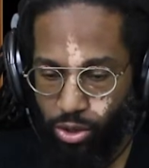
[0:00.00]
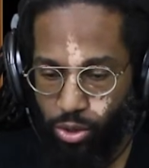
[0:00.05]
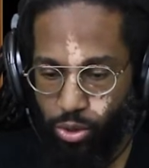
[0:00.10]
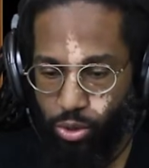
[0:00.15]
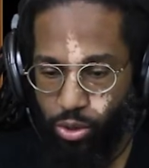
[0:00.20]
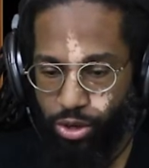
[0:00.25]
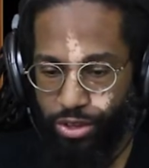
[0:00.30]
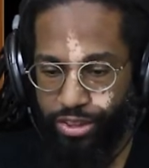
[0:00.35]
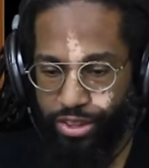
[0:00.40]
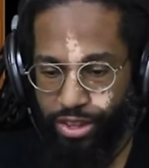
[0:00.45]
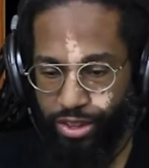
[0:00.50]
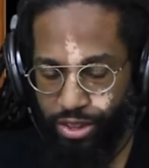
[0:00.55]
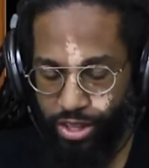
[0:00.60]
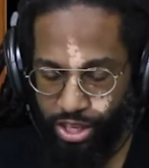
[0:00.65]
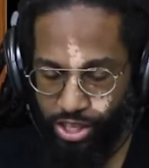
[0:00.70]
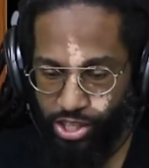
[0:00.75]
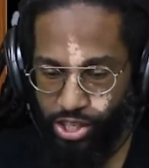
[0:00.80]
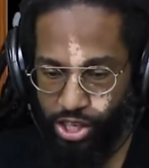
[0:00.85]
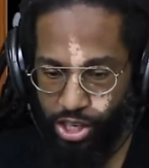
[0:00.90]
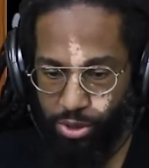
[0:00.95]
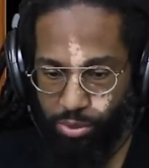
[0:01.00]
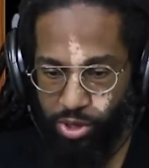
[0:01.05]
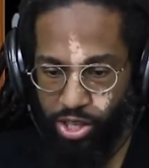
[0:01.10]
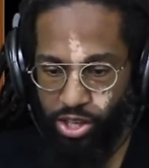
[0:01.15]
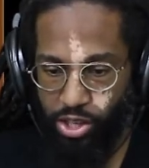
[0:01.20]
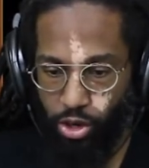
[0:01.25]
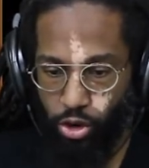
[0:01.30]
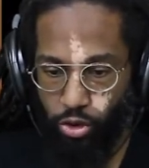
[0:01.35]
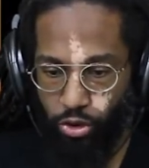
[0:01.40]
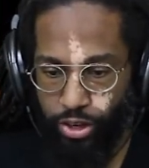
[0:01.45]
or it's gonna be
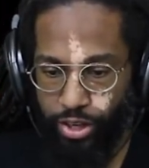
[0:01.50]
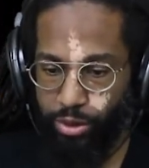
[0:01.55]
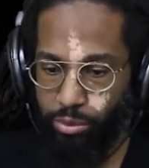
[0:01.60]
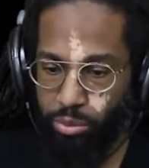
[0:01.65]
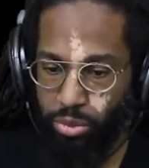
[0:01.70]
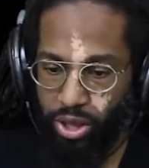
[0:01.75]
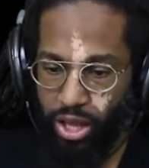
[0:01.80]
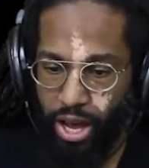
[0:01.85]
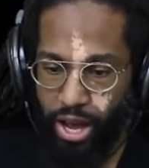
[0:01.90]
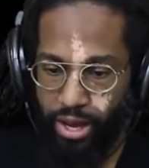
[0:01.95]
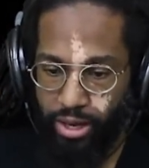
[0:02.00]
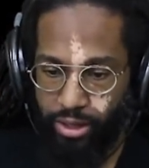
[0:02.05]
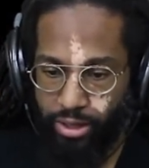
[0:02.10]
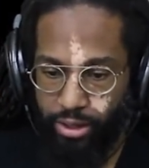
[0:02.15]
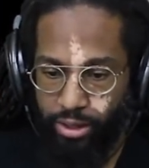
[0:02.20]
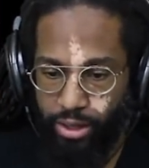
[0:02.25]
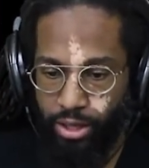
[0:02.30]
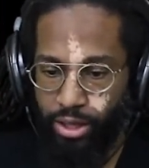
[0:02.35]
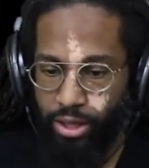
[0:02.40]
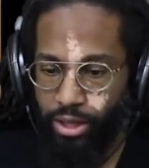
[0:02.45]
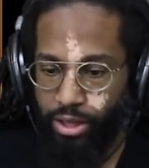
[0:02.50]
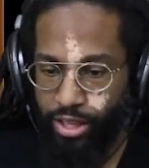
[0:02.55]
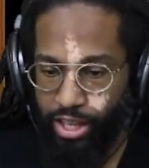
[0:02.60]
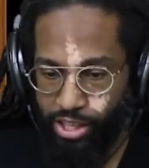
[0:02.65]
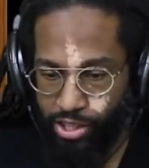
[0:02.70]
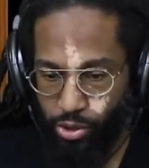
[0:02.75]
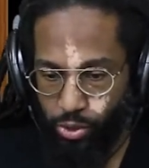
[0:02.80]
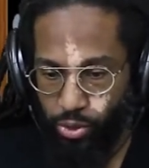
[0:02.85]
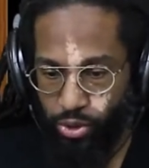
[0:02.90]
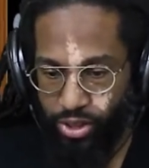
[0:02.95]
the green block
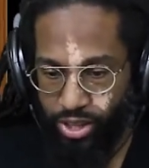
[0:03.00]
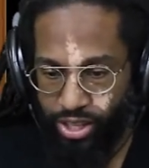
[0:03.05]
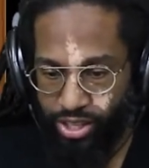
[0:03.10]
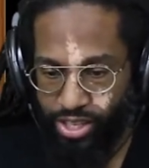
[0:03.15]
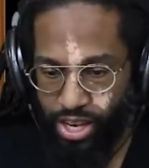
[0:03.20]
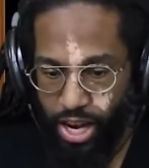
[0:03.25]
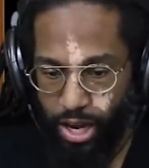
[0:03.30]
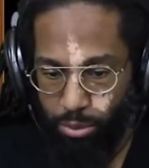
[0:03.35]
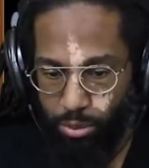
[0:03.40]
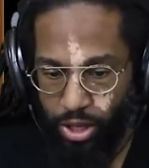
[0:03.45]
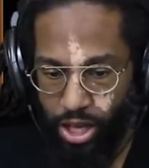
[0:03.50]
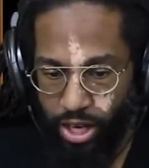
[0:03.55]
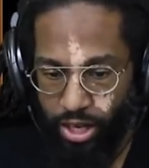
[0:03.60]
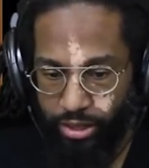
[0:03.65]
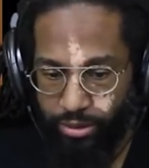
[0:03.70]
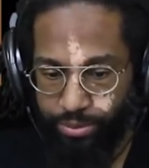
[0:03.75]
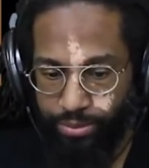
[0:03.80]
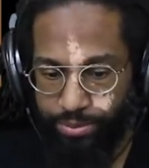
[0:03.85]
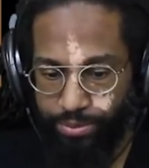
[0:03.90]
that's on the timeline.